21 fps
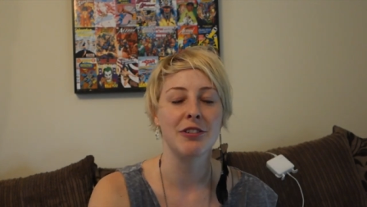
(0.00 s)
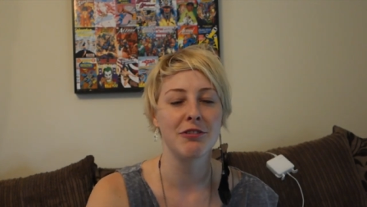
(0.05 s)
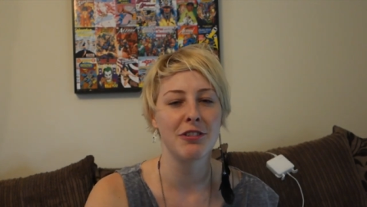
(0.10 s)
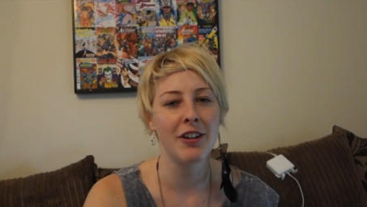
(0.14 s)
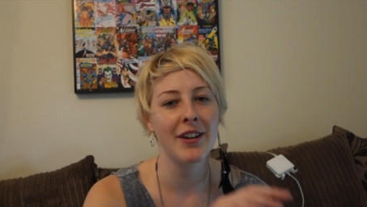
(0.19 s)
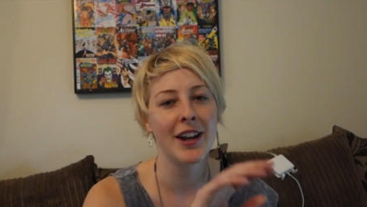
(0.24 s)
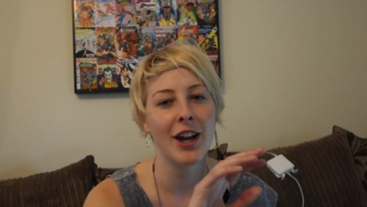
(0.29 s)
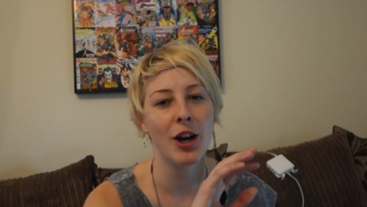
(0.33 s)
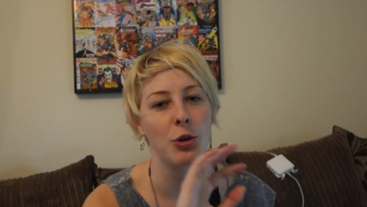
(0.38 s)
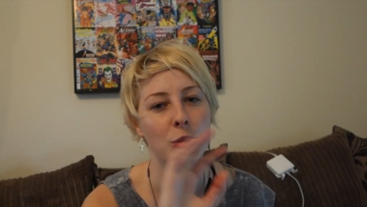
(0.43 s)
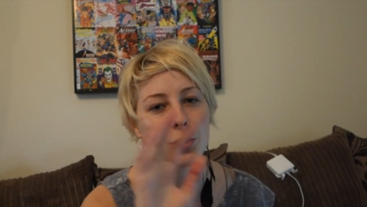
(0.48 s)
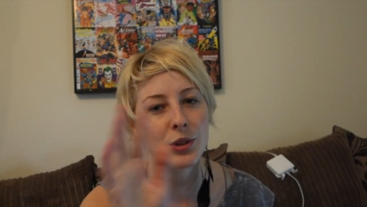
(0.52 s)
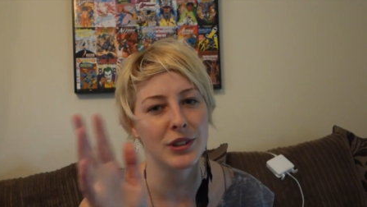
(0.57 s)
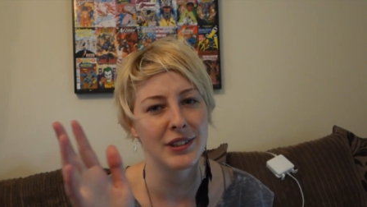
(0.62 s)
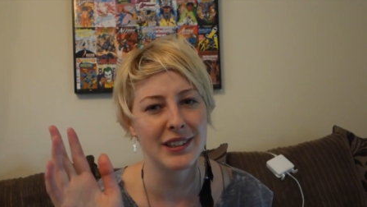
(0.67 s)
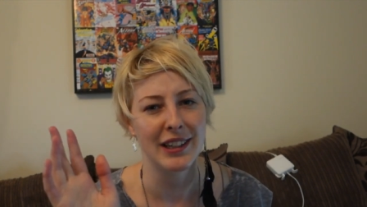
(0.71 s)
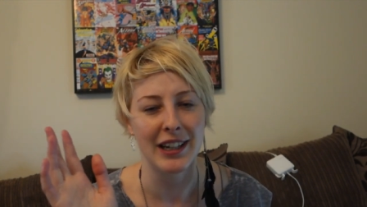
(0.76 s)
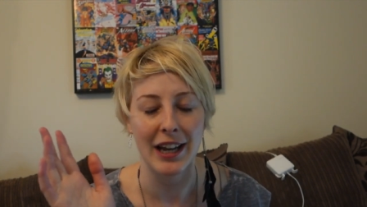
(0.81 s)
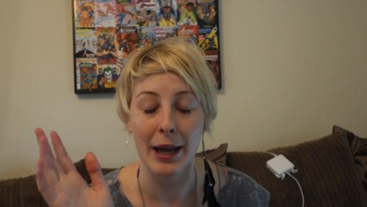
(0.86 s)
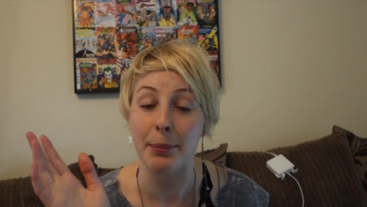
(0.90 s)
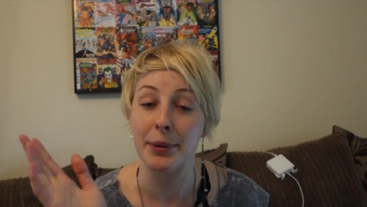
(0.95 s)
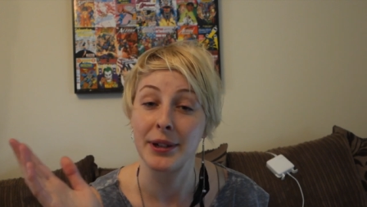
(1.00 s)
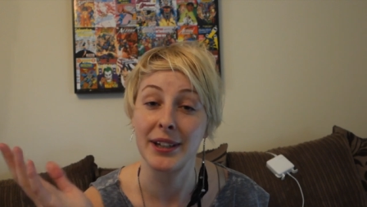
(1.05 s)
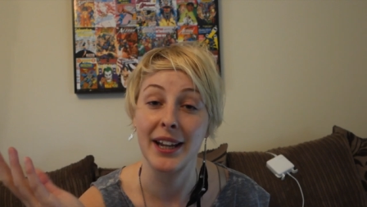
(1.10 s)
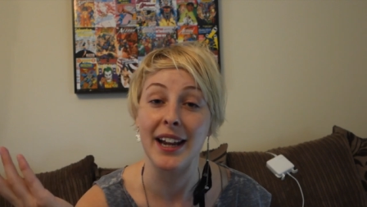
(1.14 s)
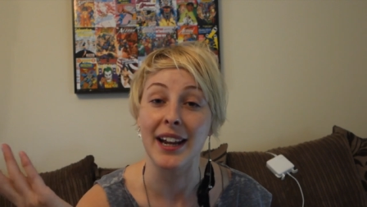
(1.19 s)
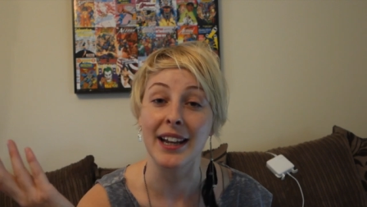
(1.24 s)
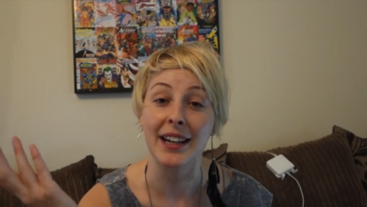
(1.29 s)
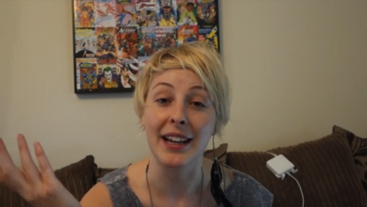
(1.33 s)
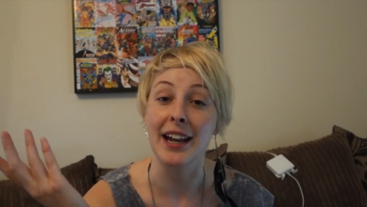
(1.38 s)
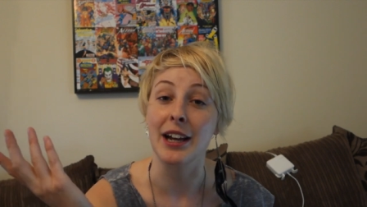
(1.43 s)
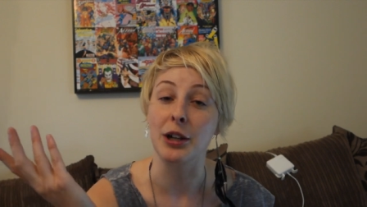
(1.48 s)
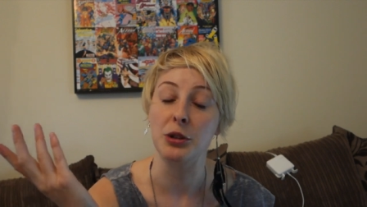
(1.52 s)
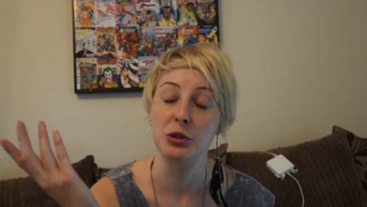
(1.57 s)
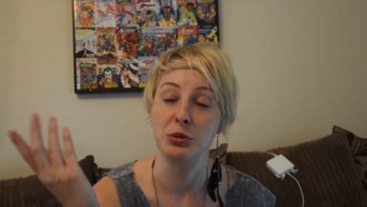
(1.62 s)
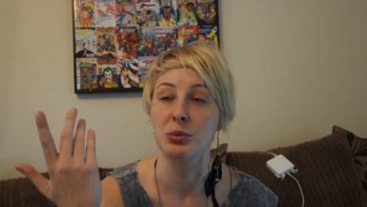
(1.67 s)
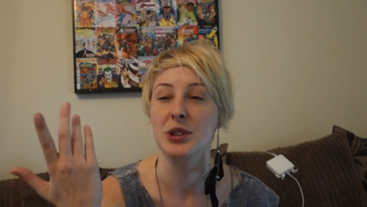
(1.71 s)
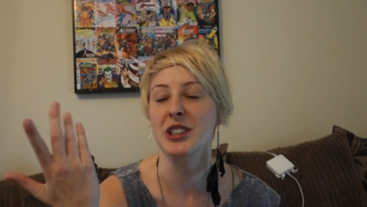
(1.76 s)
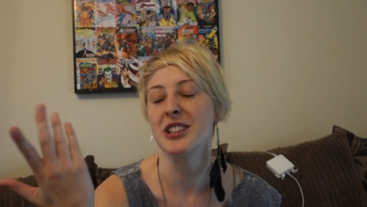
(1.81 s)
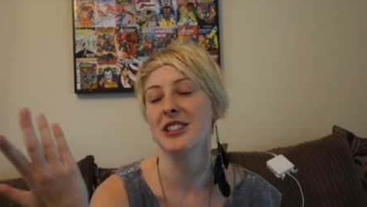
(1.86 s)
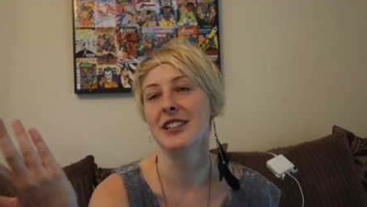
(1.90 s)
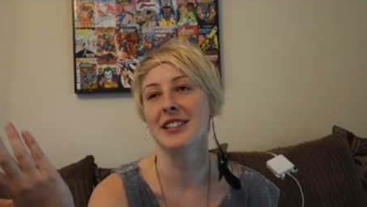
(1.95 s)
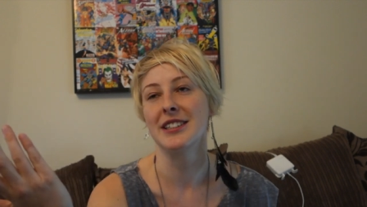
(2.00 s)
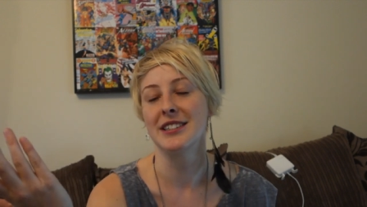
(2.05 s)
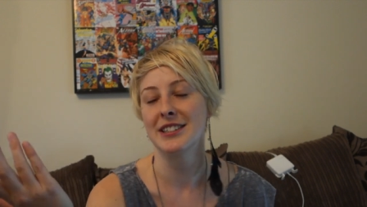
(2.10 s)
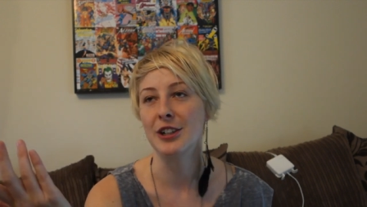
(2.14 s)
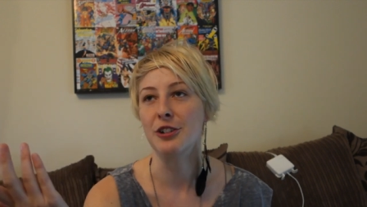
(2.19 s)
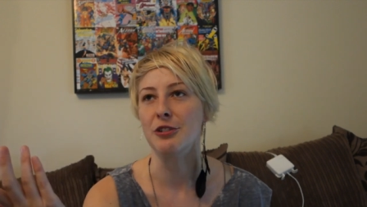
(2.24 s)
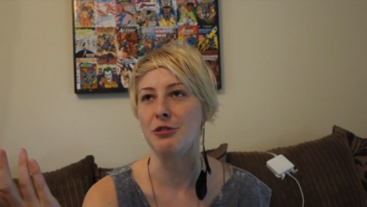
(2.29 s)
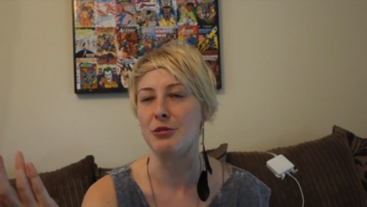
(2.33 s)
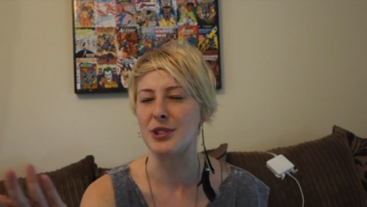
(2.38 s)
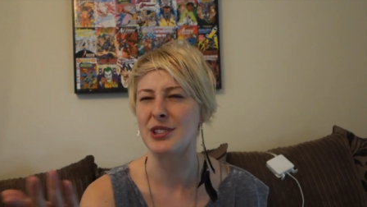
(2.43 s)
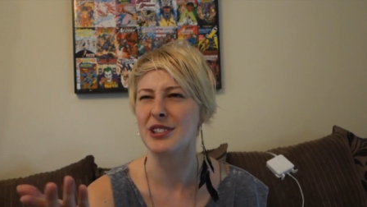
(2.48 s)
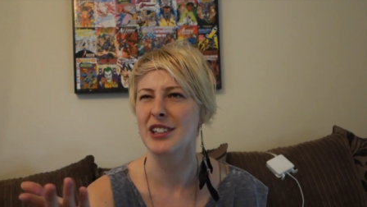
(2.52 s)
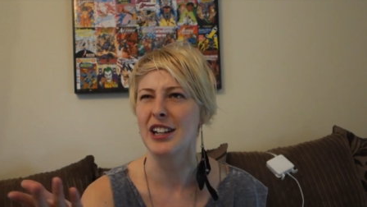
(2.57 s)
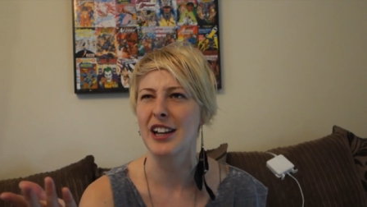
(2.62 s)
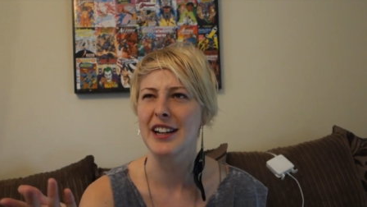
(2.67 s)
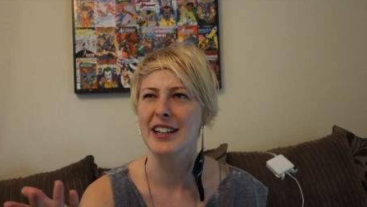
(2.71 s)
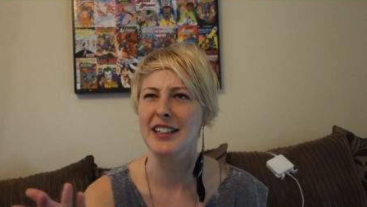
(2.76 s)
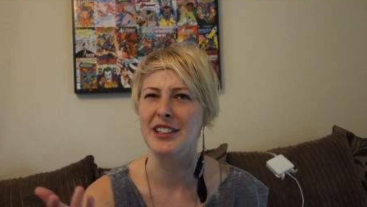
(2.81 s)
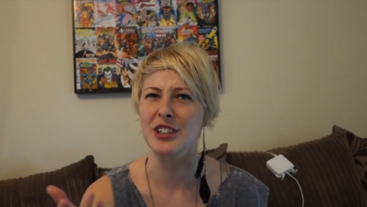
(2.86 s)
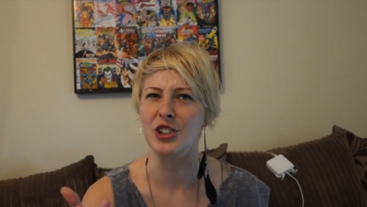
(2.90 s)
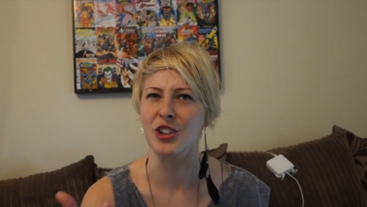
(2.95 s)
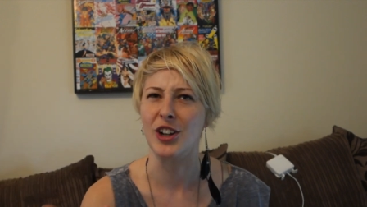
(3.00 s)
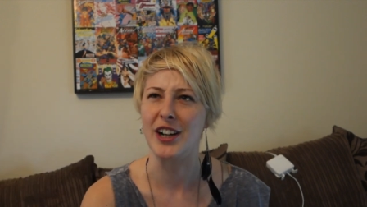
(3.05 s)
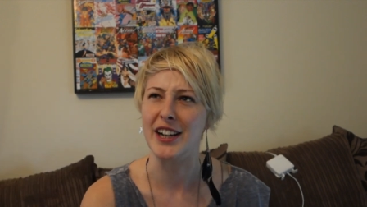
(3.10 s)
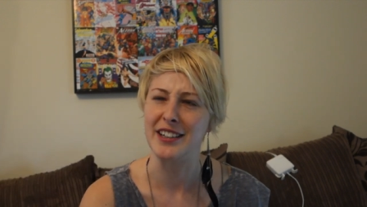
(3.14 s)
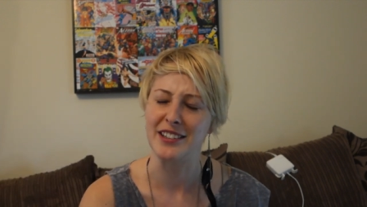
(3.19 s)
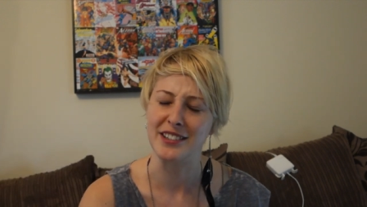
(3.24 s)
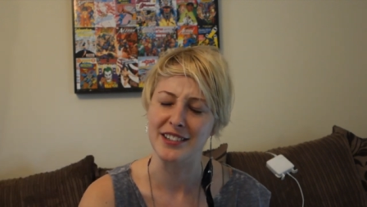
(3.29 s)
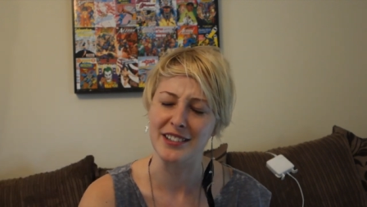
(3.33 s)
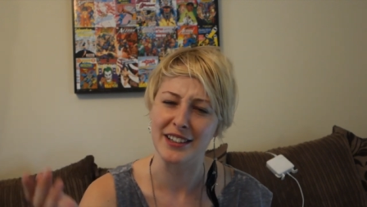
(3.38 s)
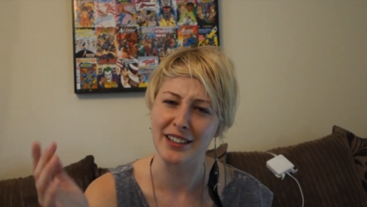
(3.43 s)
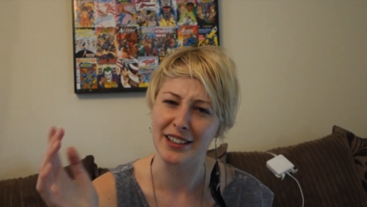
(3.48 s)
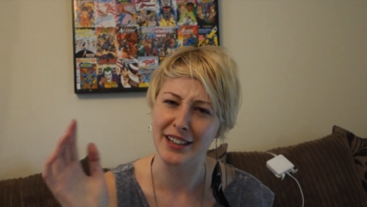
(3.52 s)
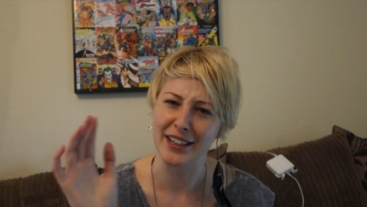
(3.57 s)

a very old dilapidated house which in itself was slightly strange and